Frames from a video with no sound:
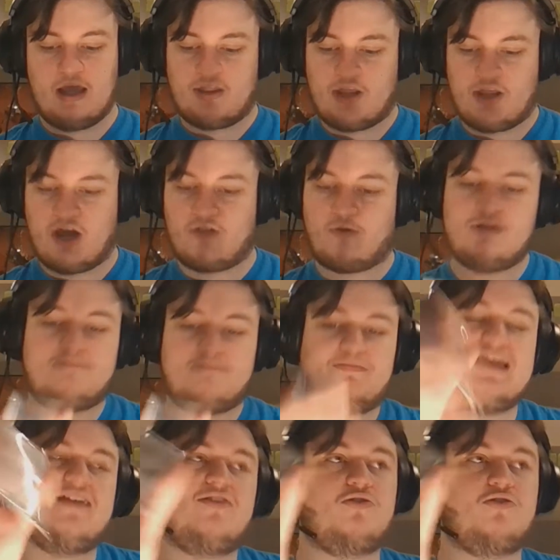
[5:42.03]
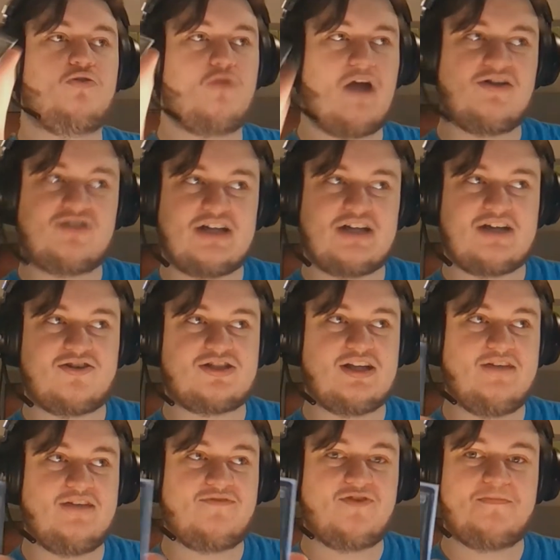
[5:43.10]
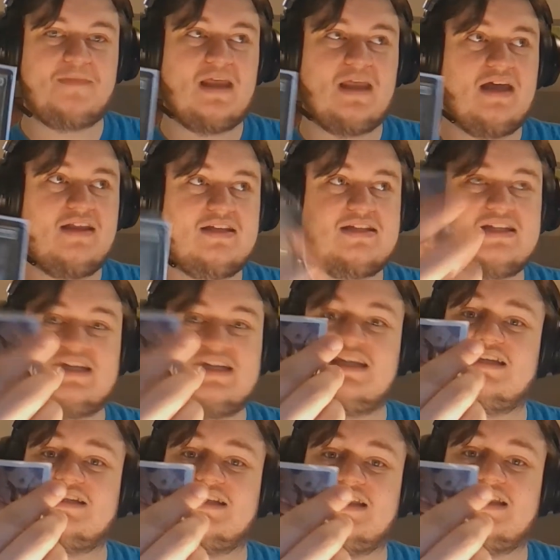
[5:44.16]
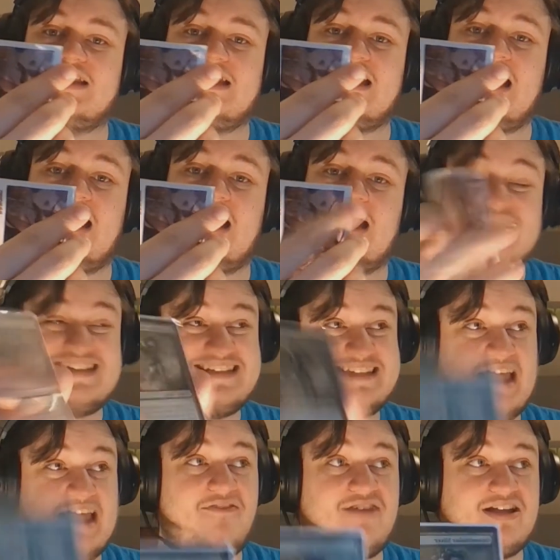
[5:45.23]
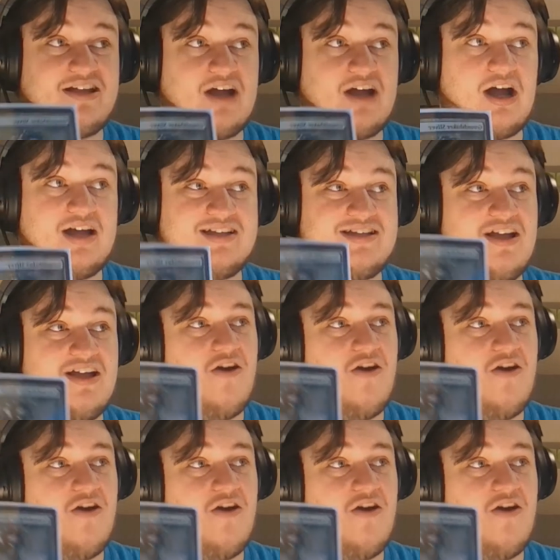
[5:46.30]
The other one being Ground Shaker Sliver. This is the 7 cost.